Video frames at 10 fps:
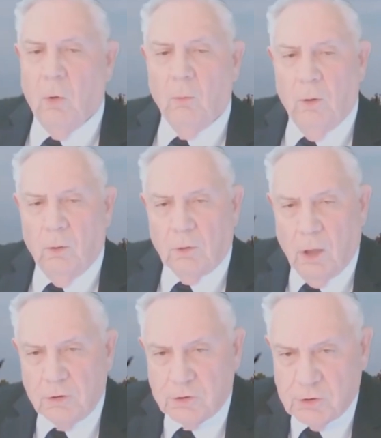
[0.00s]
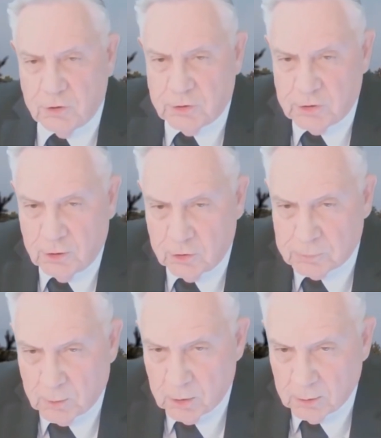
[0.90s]
no consciousness is in the
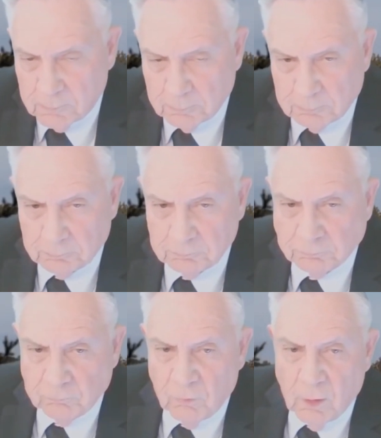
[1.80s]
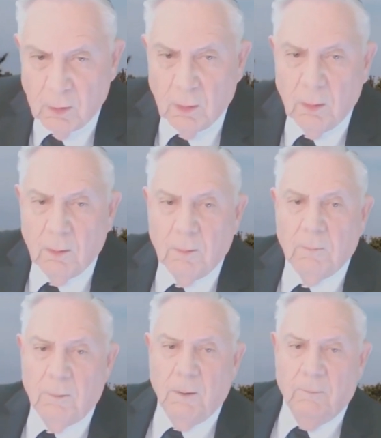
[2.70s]
spirit. Okay, good,
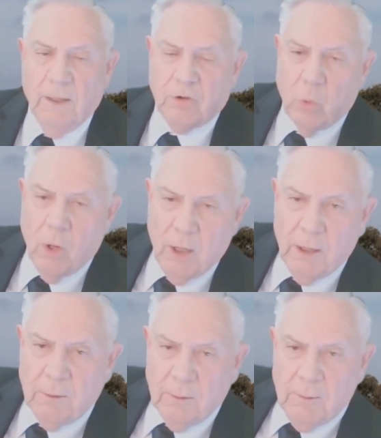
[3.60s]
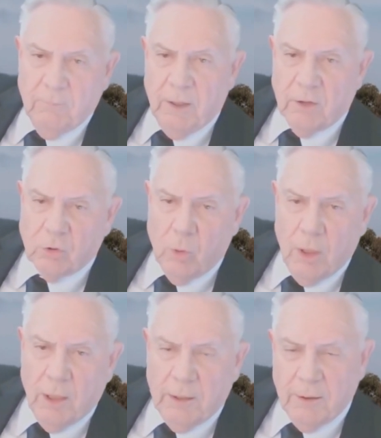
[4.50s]
good. That's why that's
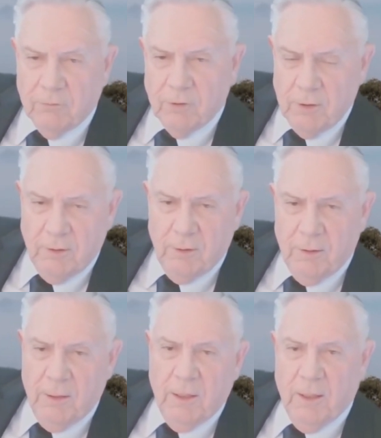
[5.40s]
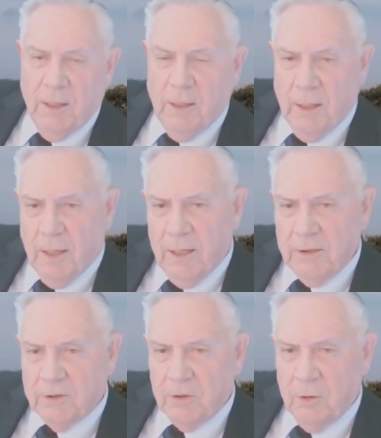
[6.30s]
why if and and I hate
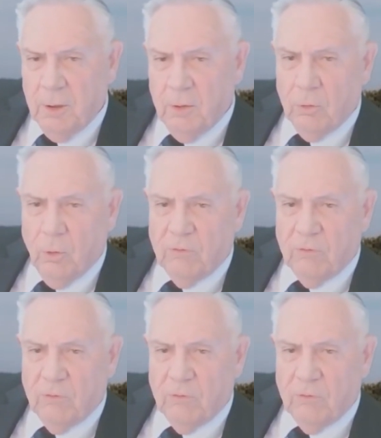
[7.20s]
to use, I don't know if